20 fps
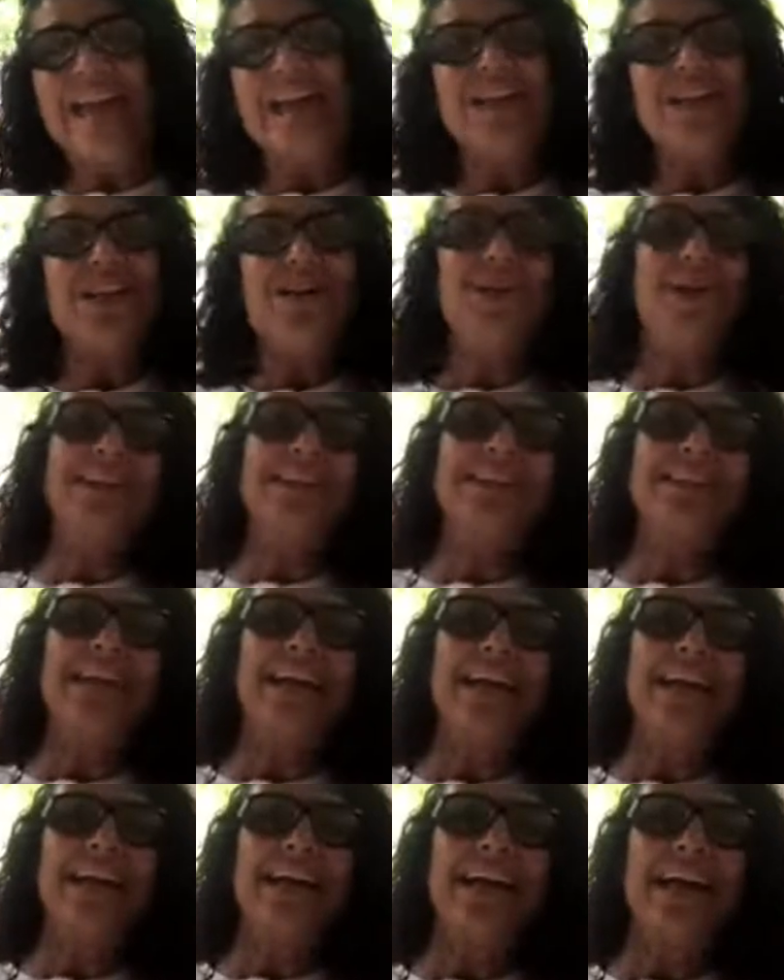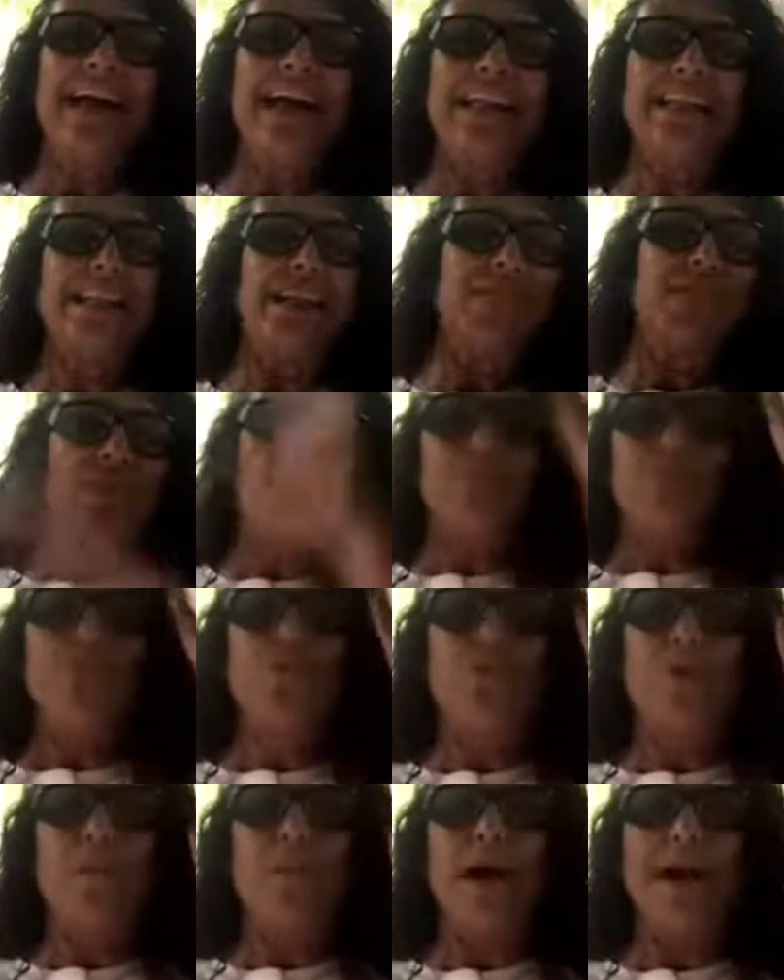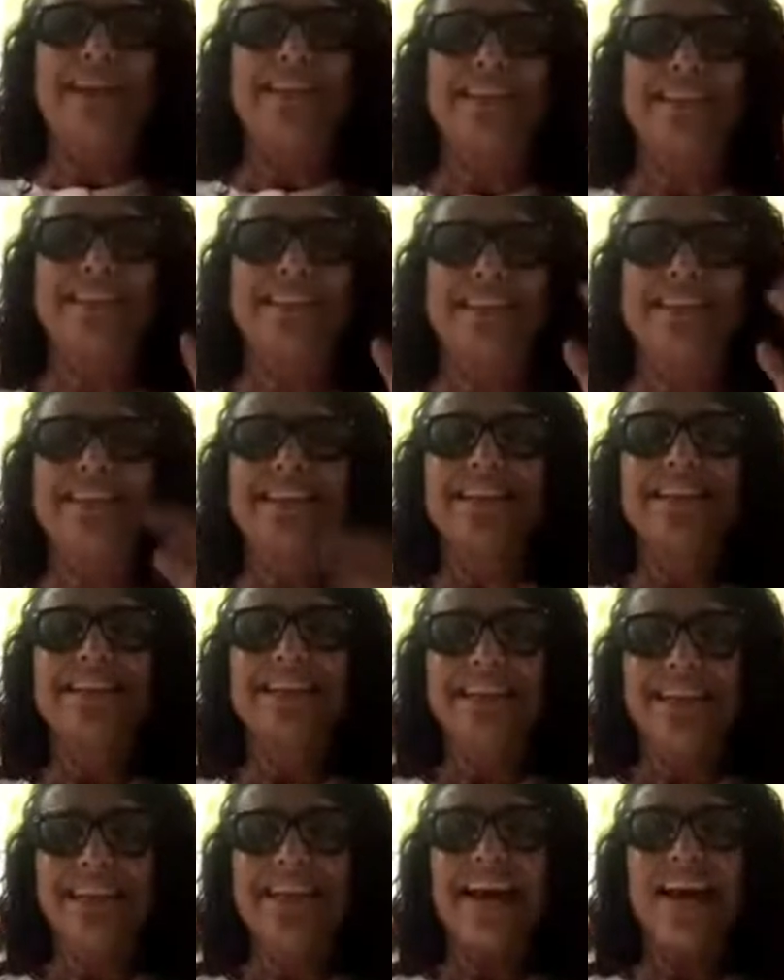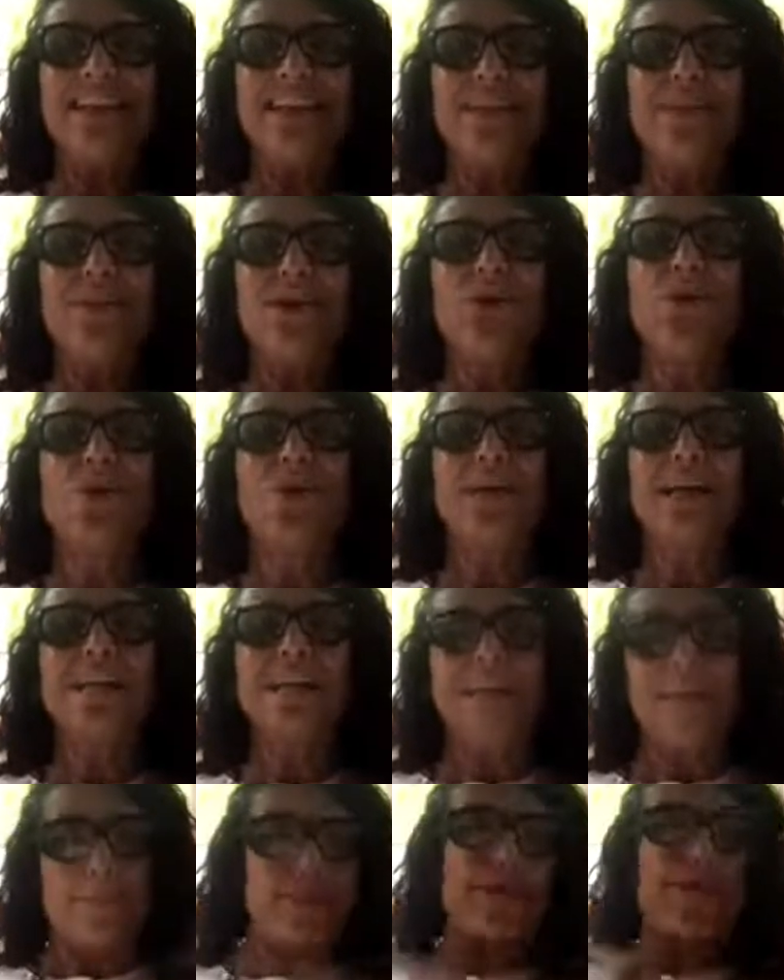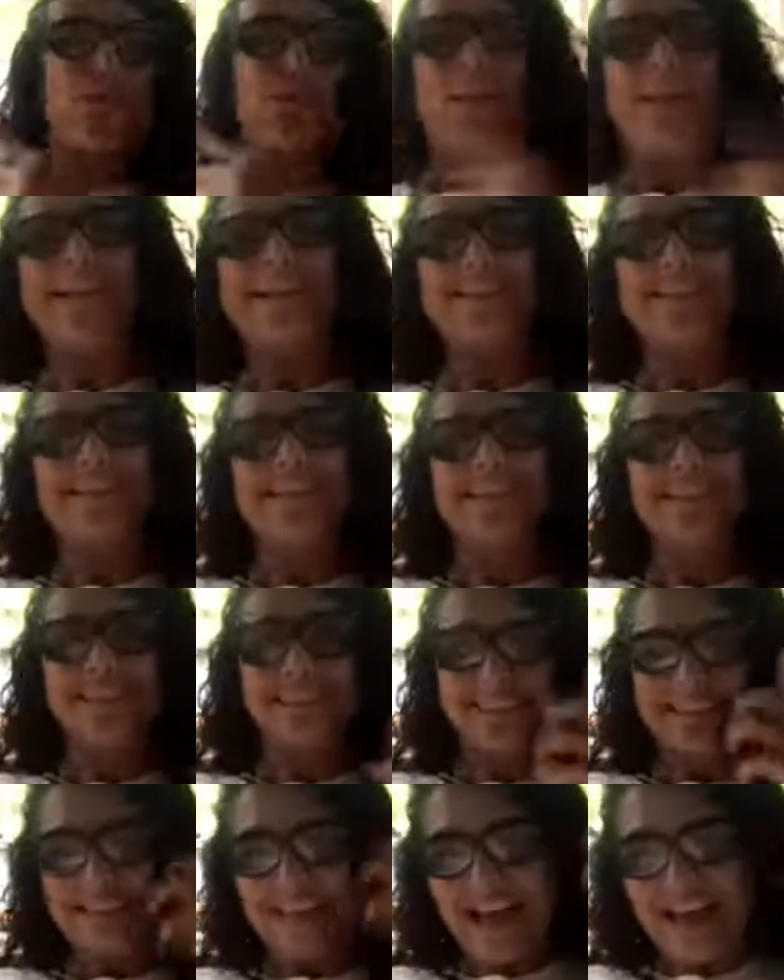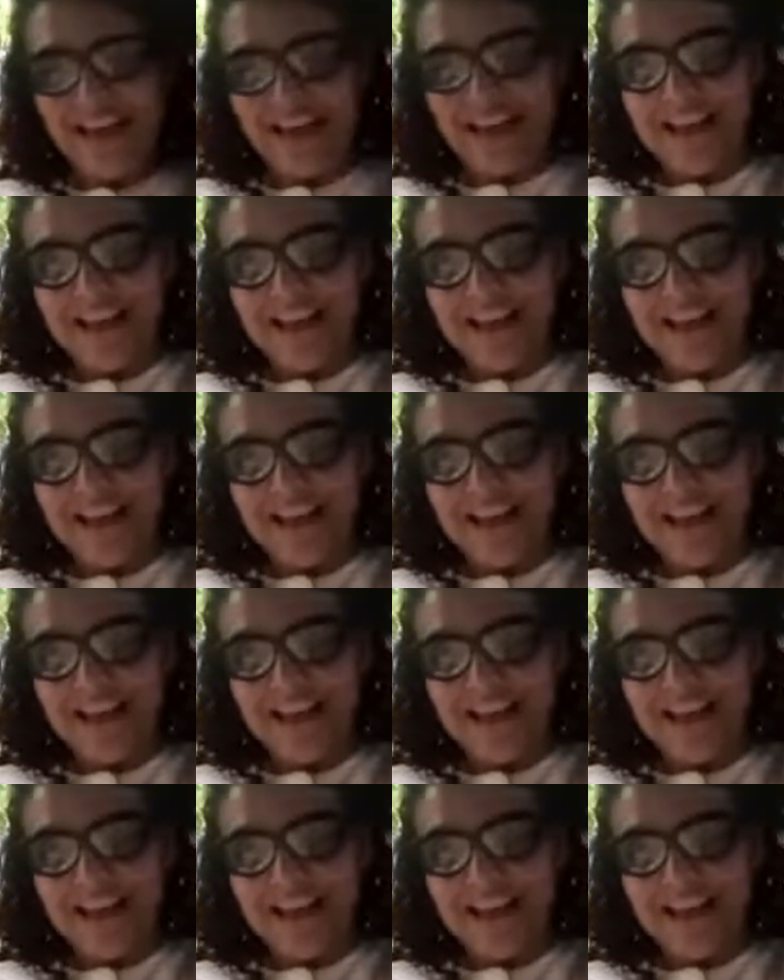You understand? And they will move apart. Yeah, they will go their separate ways. Yeah.